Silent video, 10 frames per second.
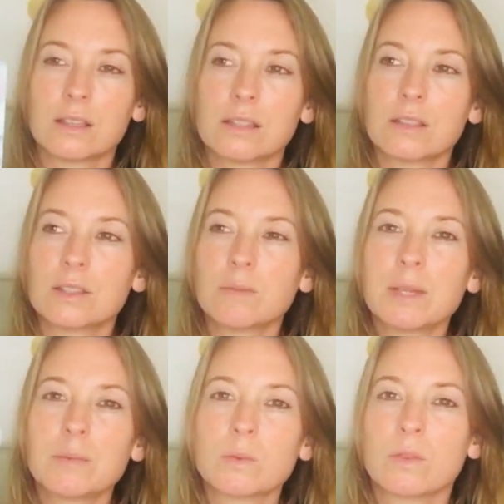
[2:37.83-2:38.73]
So
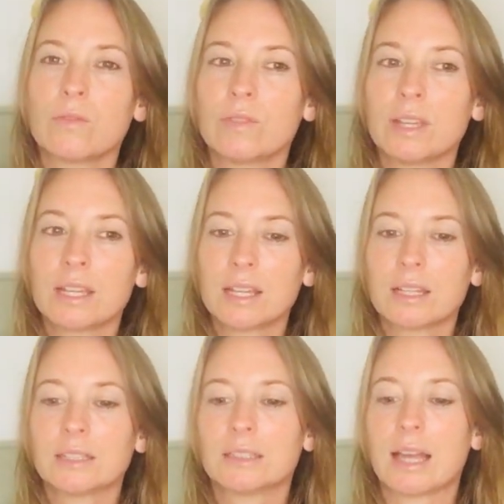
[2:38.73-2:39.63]
sometimes we
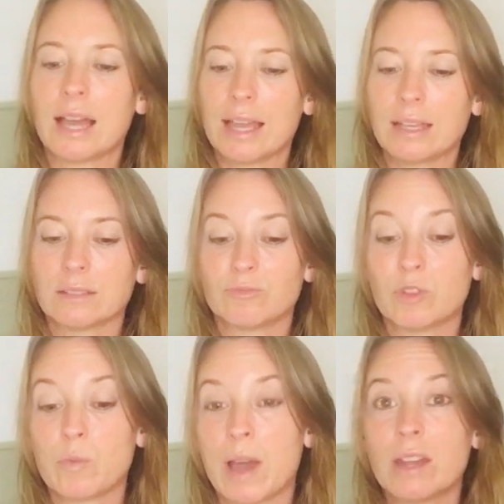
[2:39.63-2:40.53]
feel like
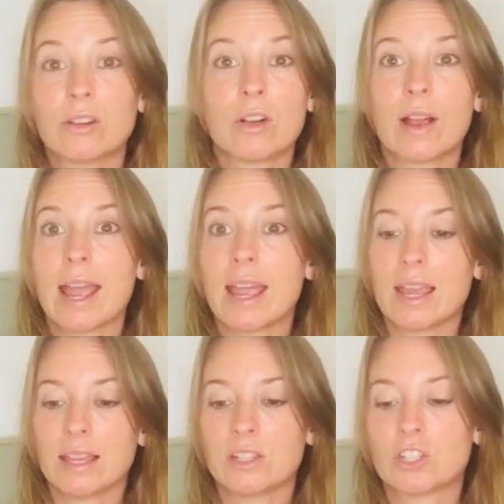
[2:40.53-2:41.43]
no matter our
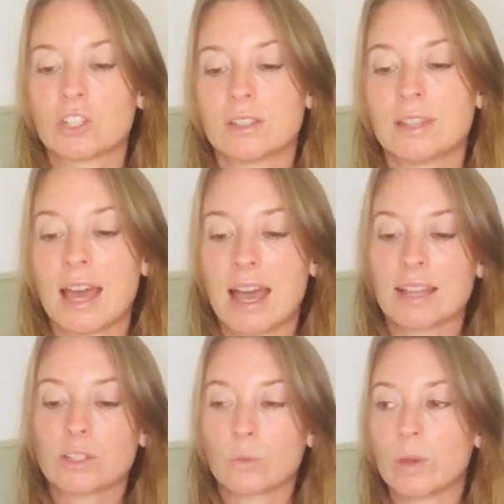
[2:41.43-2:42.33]
age
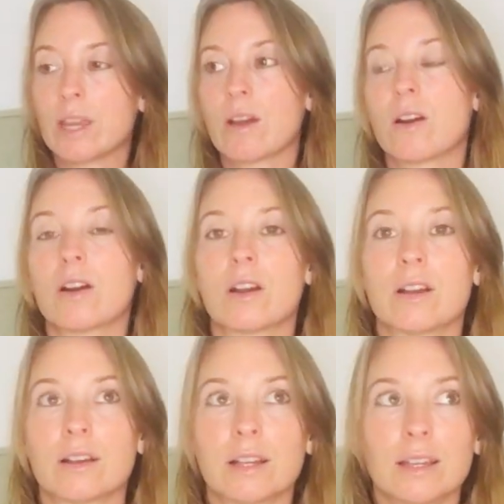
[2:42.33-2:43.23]
that we
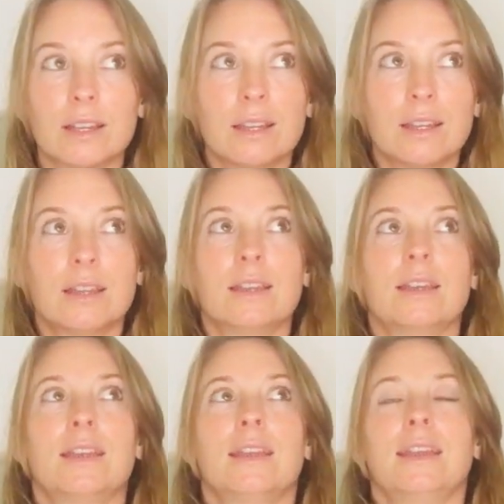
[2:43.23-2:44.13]
are
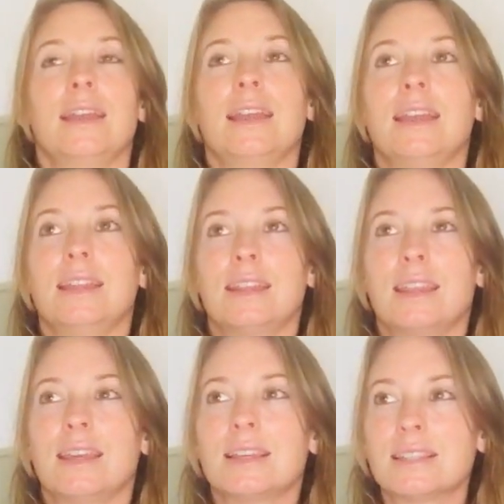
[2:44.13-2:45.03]
in
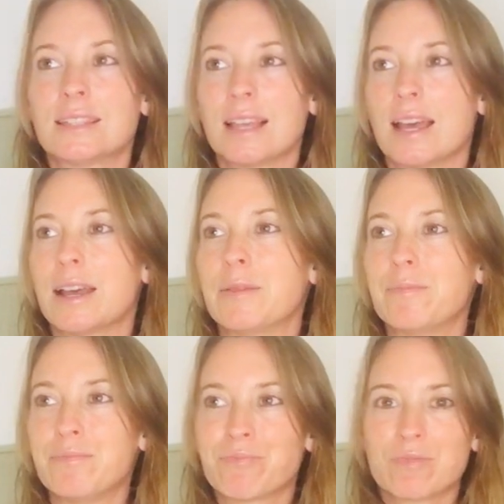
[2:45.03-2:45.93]
this,
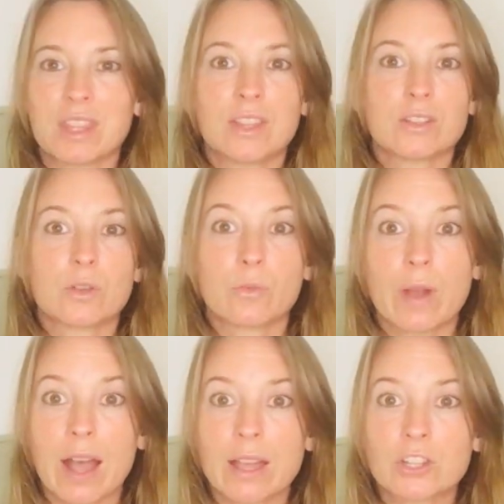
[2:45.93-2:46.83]
that there's a
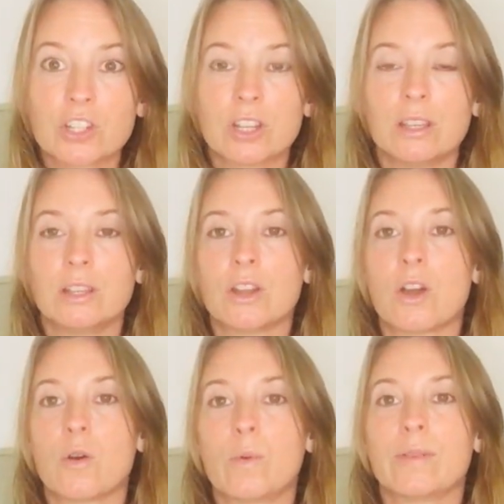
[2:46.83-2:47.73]
rush, you
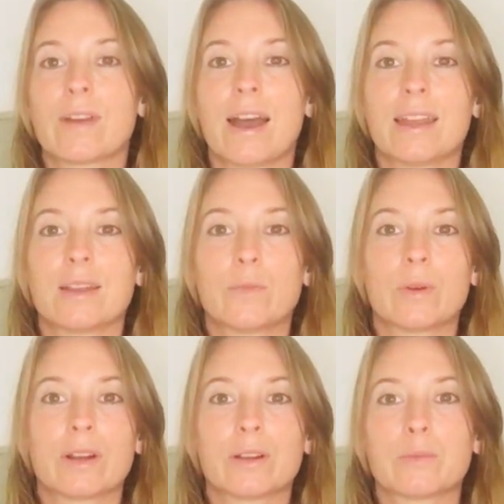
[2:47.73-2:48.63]
know,
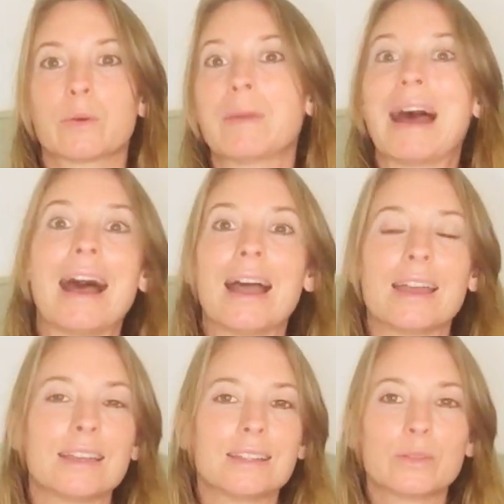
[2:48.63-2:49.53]
we're
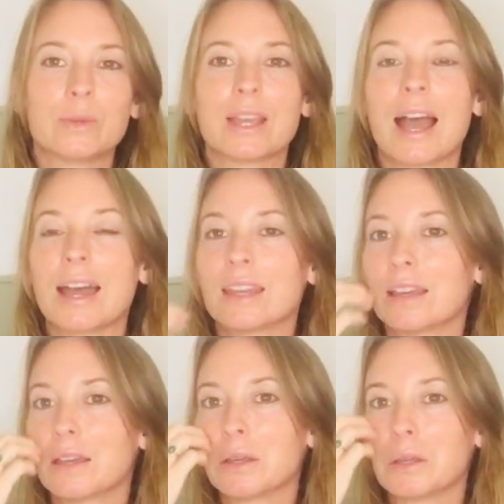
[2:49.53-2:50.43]
behind, we
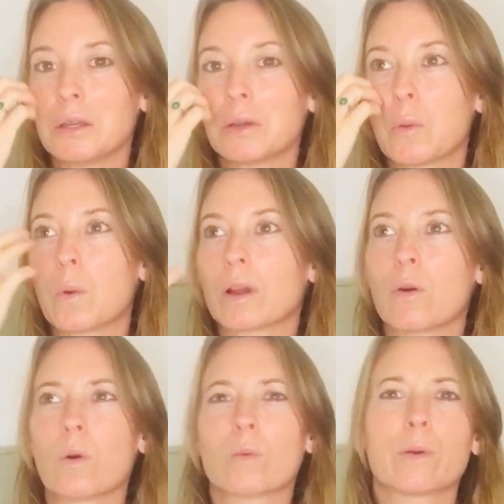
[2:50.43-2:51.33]
gotta, or
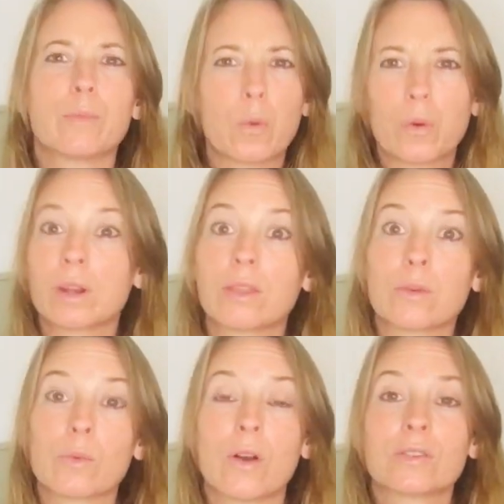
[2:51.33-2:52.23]
we're born in the
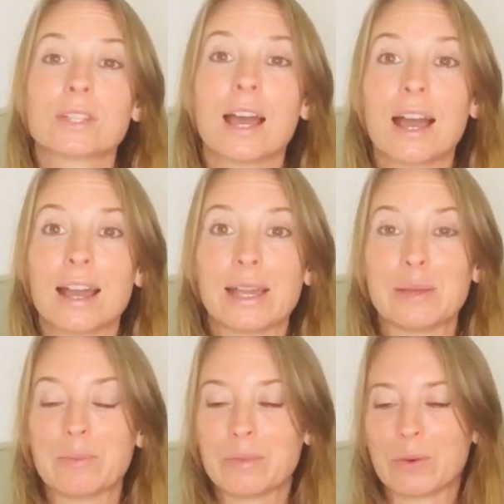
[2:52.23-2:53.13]
wrong
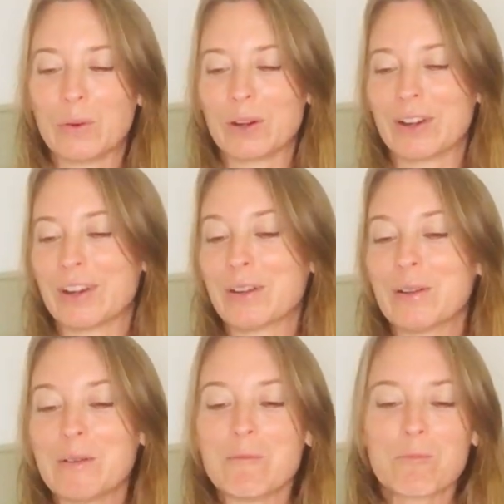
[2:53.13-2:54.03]
time, or
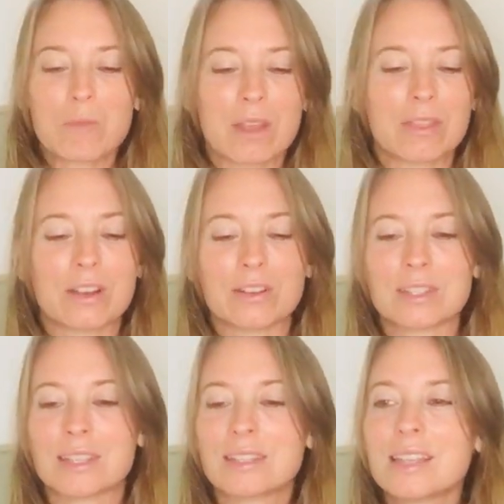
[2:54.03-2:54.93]
there's
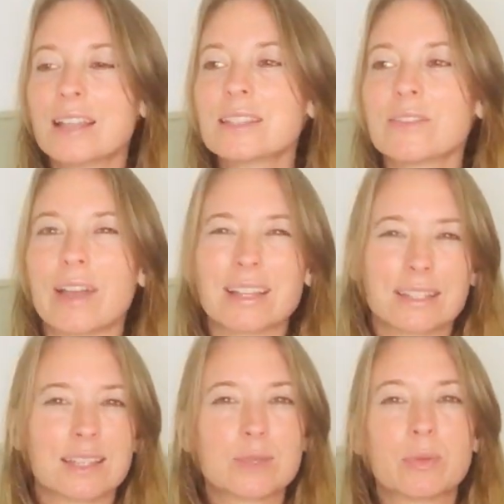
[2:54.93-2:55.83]
a sense of like
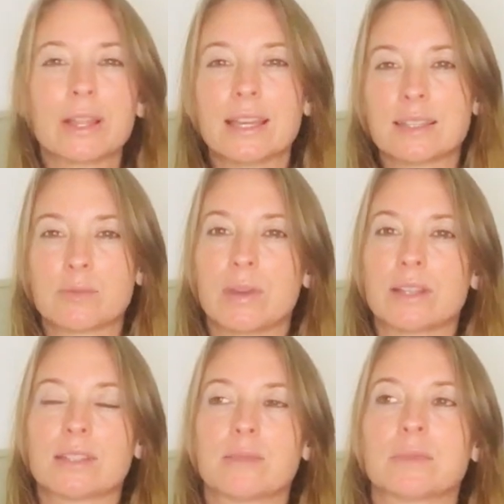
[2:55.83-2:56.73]

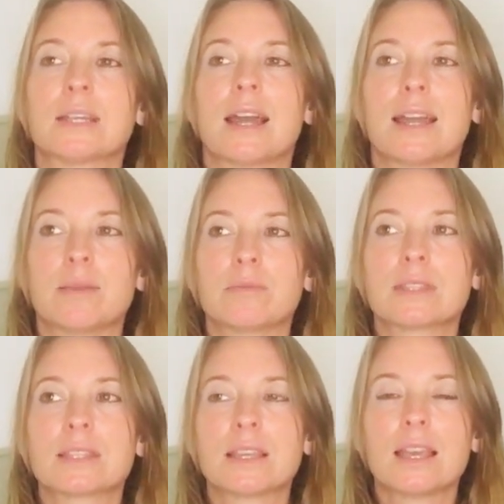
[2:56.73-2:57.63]
displacement
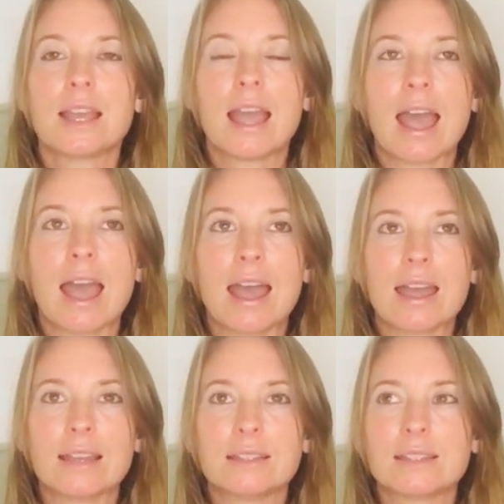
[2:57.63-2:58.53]
sometimes.
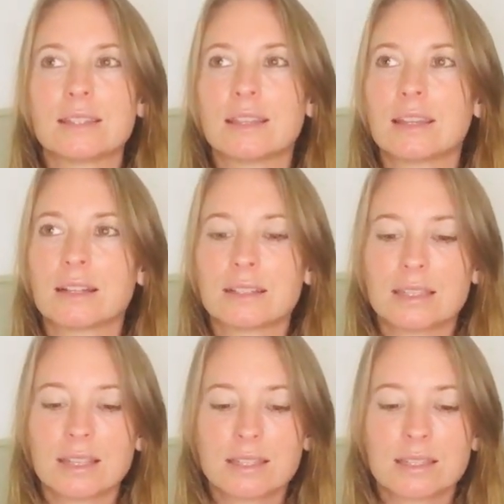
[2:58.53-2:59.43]
And there's
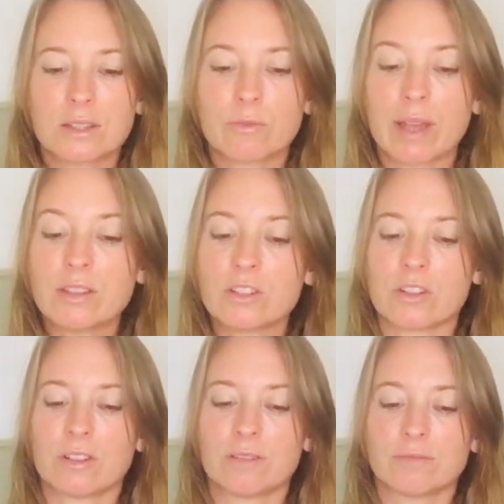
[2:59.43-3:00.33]
this
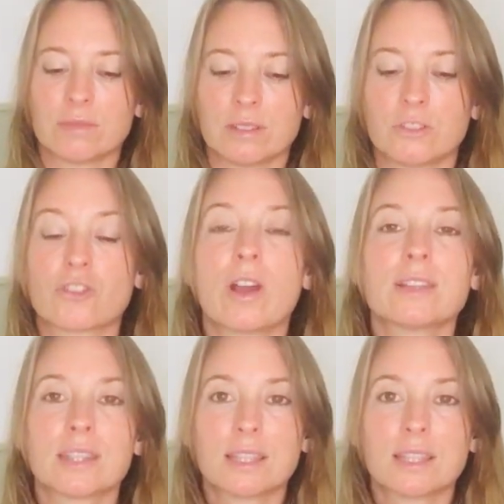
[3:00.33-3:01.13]
surrender. Trust the